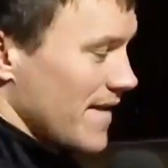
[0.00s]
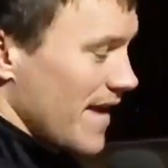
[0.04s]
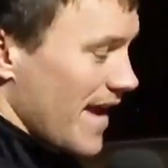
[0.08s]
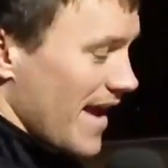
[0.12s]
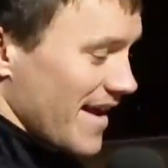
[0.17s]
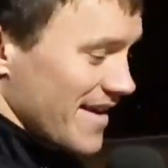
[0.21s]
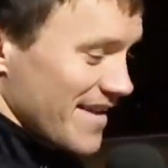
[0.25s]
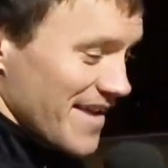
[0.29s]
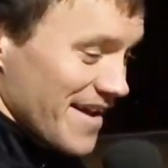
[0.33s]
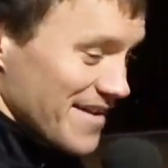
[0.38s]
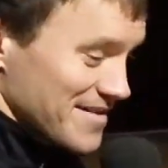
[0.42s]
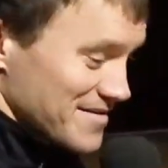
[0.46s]
Yeah,
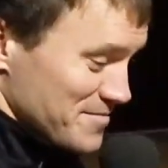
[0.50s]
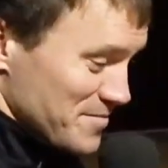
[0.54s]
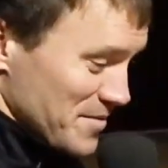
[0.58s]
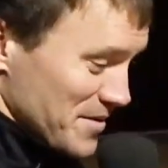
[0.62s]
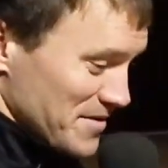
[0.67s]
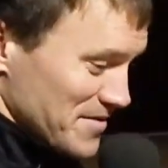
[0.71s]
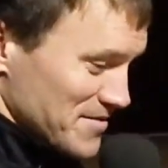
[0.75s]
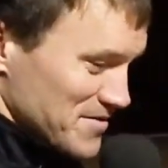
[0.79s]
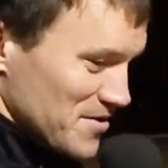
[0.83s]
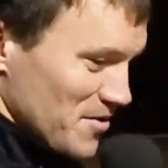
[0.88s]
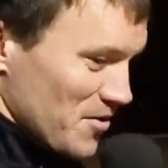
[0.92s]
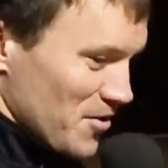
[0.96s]
it's
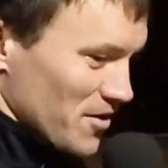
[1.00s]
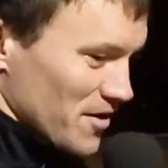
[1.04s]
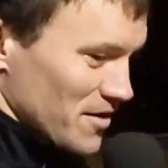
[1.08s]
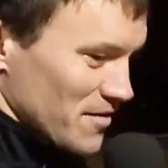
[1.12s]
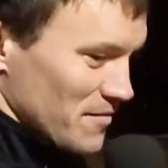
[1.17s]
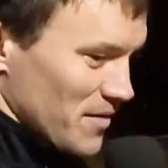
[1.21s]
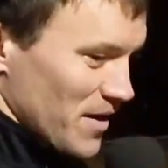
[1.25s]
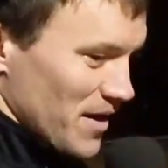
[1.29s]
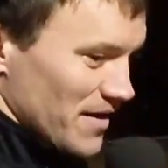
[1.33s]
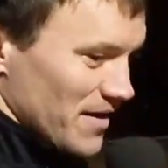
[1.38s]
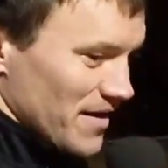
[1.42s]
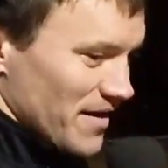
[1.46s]
been the story
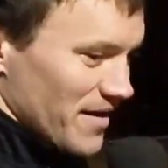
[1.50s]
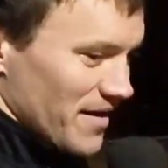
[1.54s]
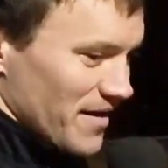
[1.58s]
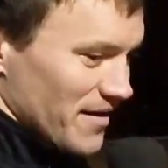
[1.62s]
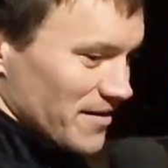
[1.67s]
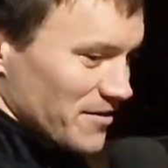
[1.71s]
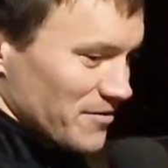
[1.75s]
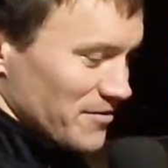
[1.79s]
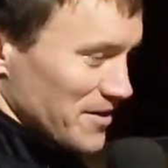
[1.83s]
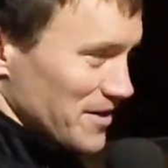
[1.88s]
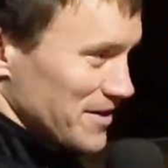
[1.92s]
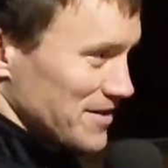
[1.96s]
of my
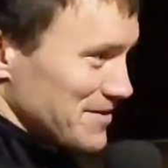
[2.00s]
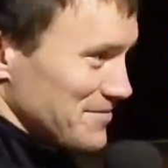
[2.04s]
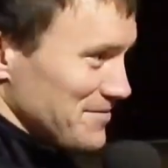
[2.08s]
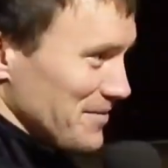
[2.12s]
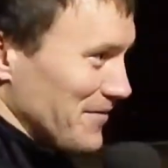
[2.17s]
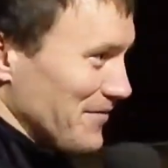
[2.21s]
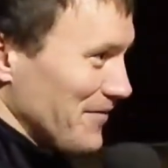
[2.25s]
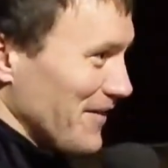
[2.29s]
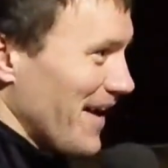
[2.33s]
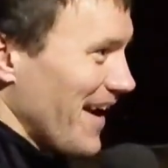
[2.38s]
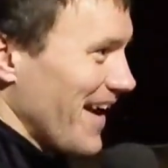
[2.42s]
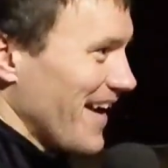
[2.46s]
career, to be
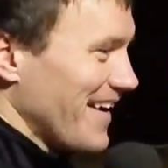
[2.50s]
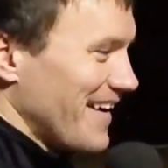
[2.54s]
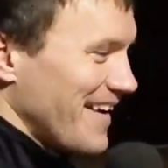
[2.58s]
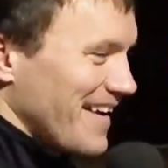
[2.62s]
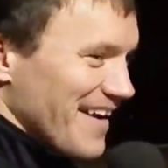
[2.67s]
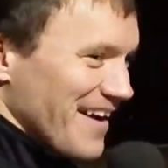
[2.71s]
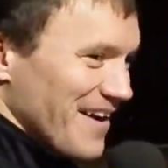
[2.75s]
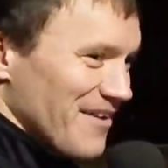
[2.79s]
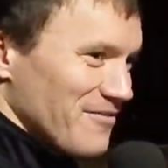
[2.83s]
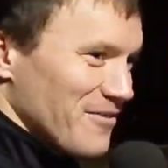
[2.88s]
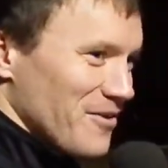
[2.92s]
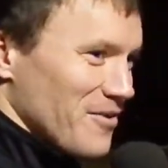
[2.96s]
fair.
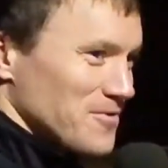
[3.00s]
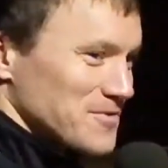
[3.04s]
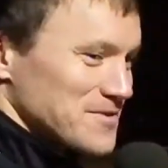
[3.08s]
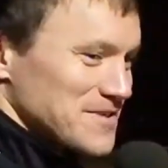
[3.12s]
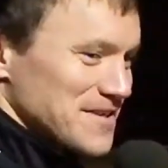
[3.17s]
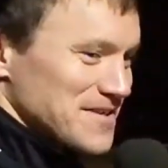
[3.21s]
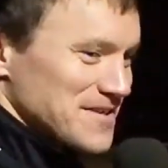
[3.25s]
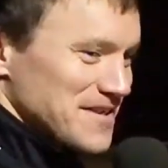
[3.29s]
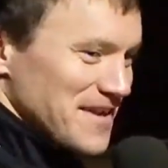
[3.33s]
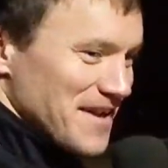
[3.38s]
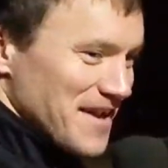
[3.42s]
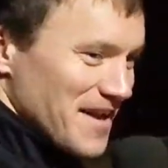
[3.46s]
I've always
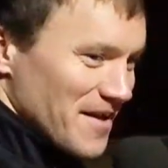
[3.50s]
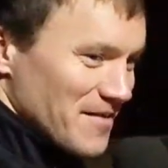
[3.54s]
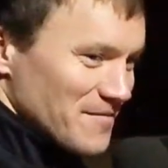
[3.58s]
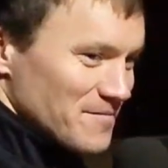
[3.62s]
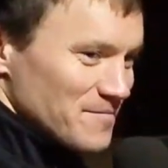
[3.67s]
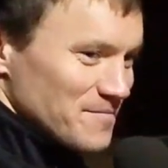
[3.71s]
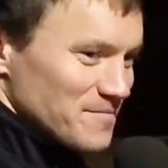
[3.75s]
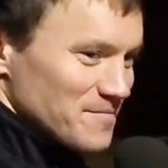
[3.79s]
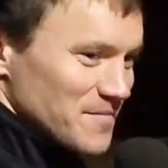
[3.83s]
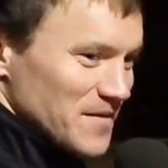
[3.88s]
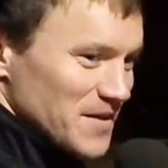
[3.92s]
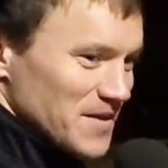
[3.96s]
had
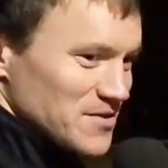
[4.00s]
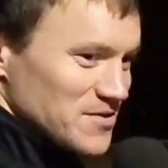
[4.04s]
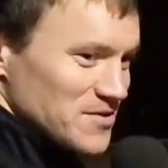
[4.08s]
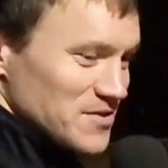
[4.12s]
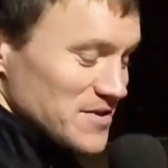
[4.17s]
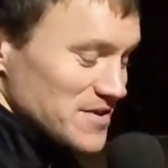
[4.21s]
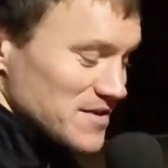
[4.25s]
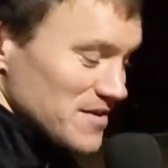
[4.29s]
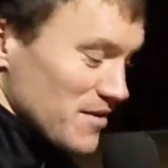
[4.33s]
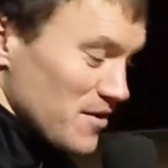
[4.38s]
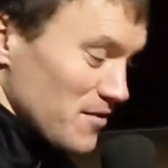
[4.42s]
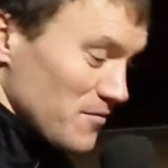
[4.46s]

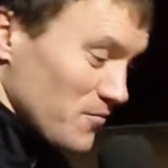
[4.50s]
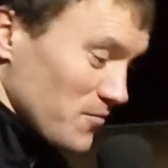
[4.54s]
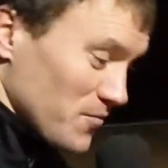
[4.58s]
injuries.